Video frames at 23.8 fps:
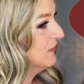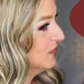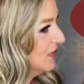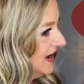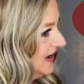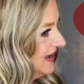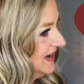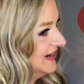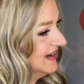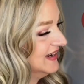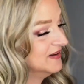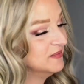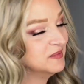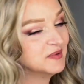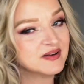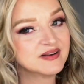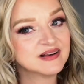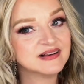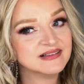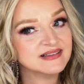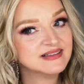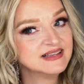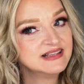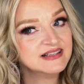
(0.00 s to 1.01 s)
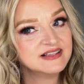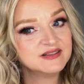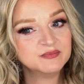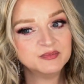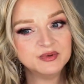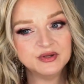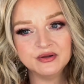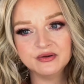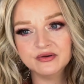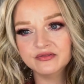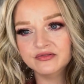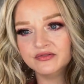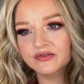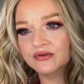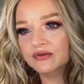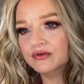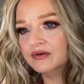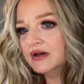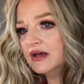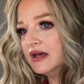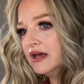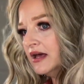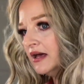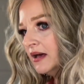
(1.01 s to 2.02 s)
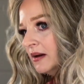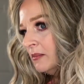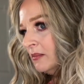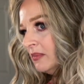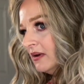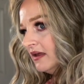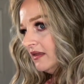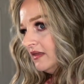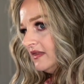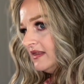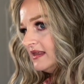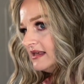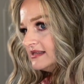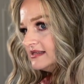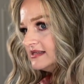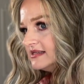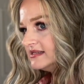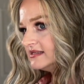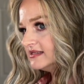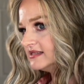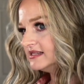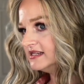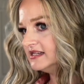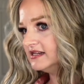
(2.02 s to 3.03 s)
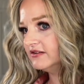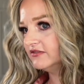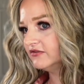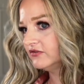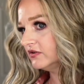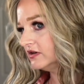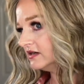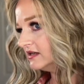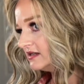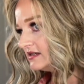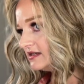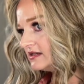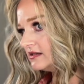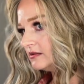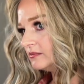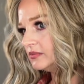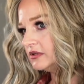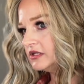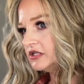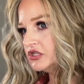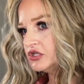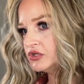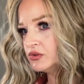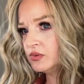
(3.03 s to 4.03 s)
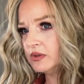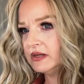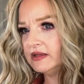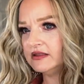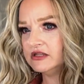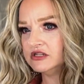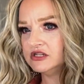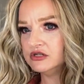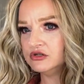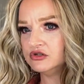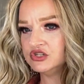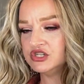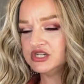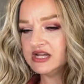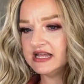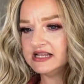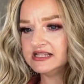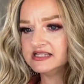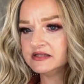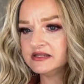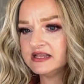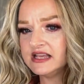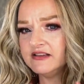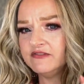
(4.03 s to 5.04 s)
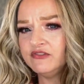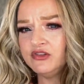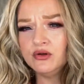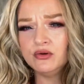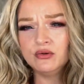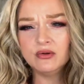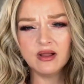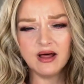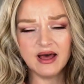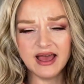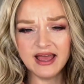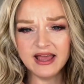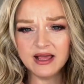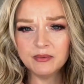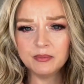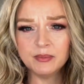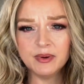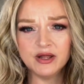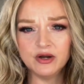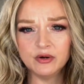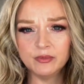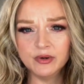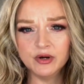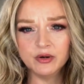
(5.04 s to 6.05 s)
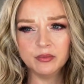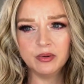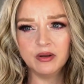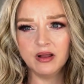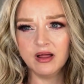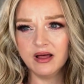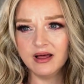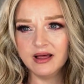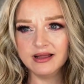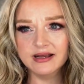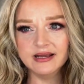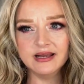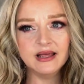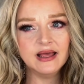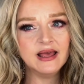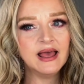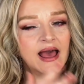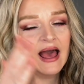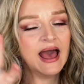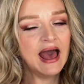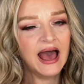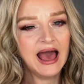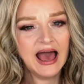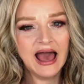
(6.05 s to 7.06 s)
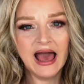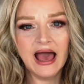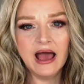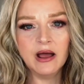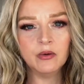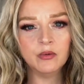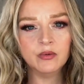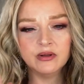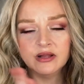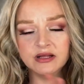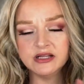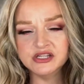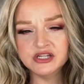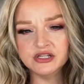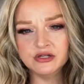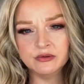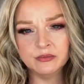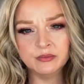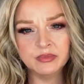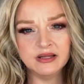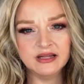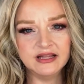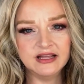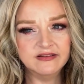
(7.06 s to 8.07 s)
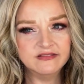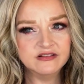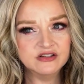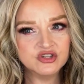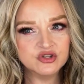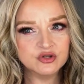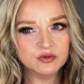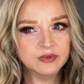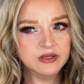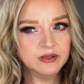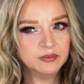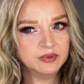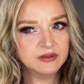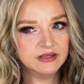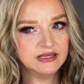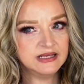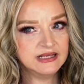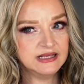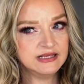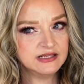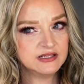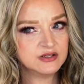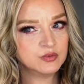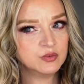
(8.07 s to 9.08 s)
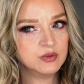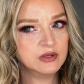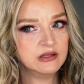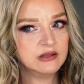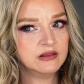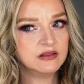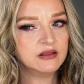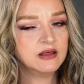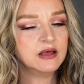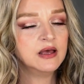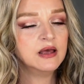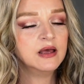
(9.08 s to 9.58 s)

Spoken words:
waited because it's beautiful. But this is the difference between the two shades. If you like Butterbeer Blonde, I really do believe that you'll be pleased with